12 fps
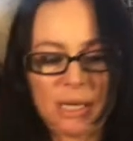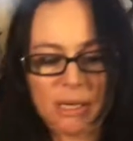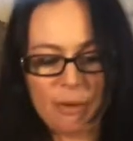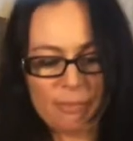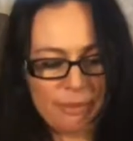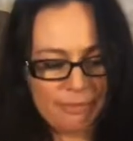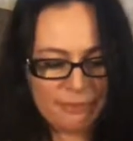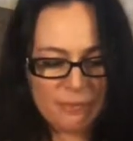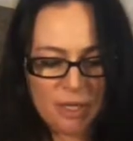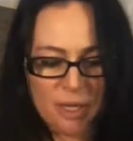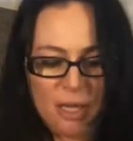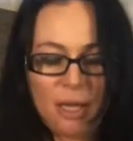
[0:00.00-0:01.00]
up,
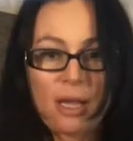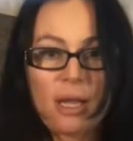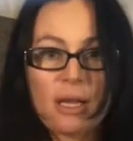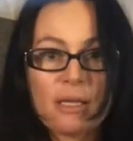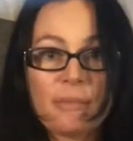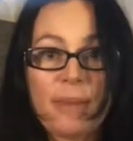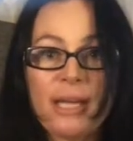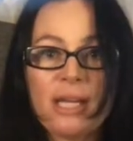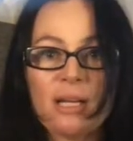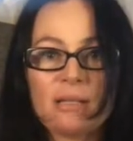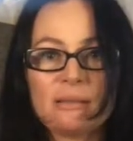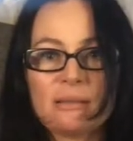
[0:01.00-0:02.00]

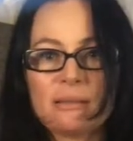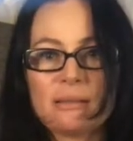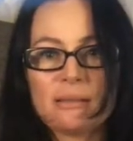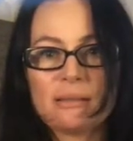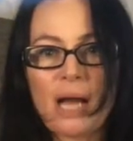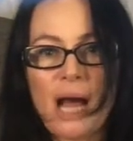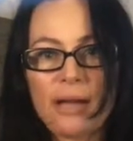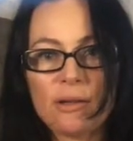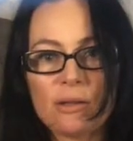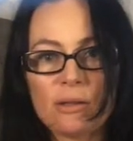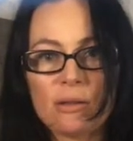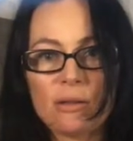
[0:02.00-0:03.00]
depending on
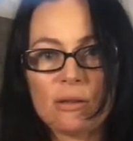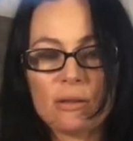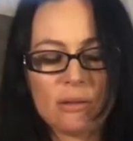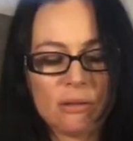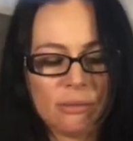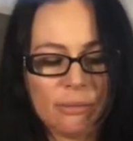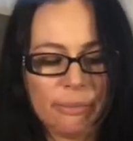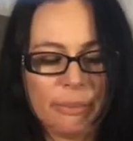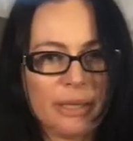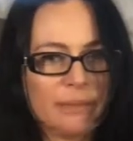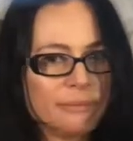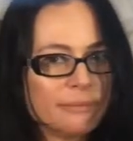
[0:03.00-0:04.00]
style,
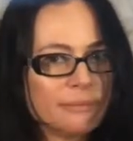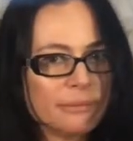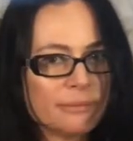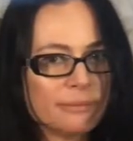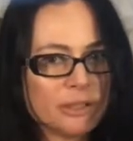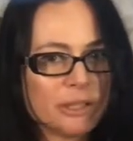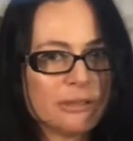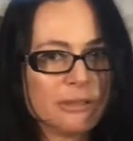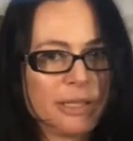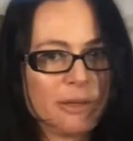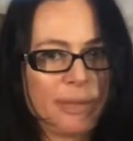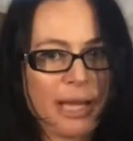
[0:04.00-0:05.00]
but just
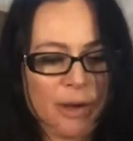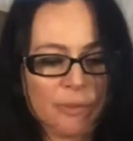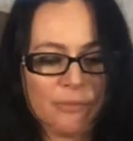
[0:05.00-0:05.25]
hear me out.